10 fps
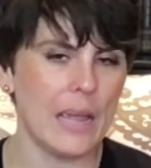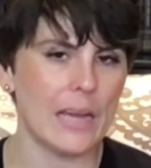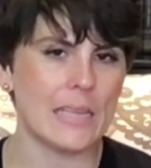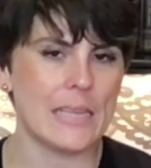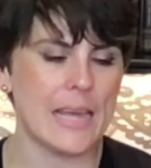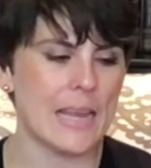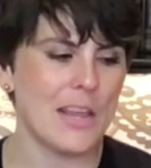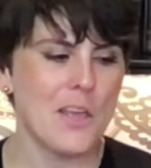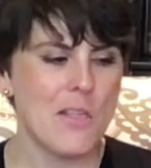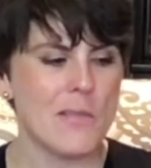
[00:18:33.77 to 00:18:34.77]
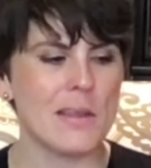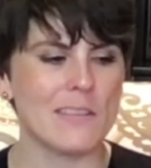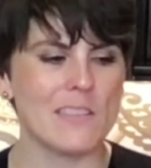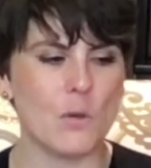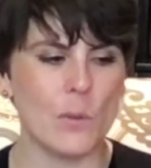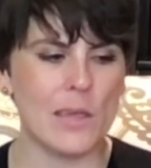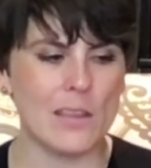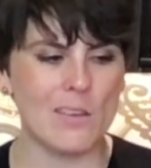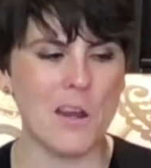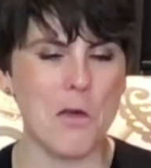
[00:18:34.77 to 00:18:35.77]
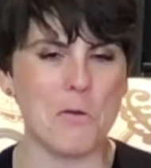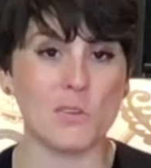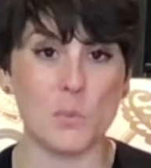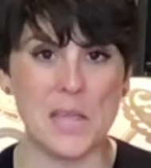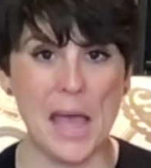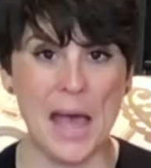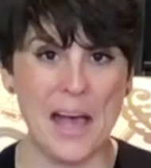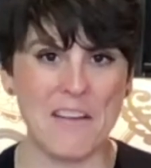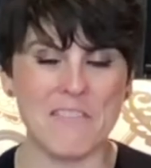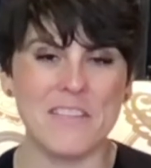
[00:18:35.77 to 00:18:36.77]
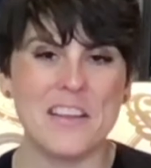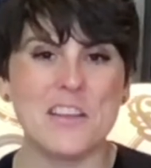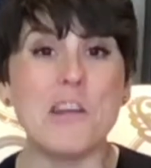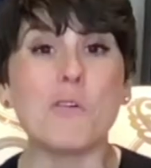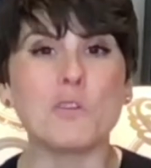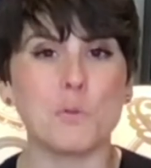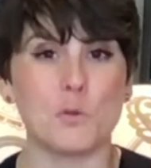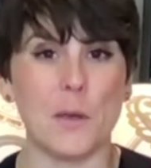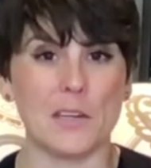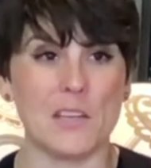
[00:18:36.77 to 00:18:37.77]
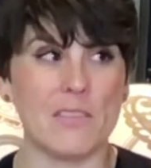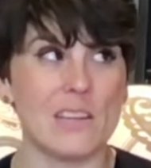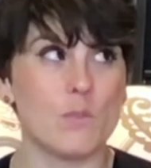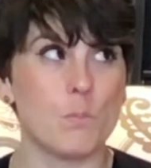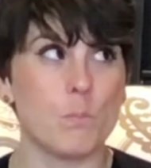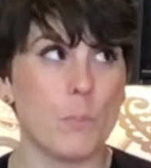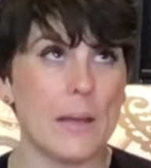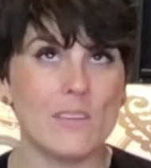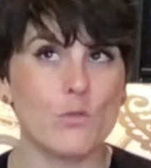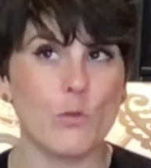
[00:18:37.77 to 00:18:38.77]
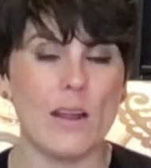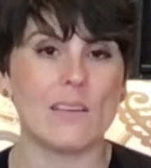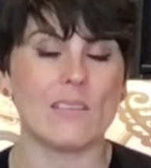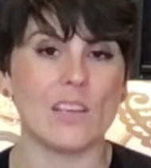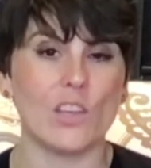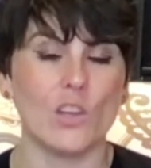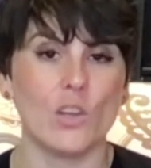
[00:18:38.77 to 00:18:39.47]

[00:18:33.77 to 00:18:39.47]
And then the next thing we know is we have Noah's perspective, and his best friend is like,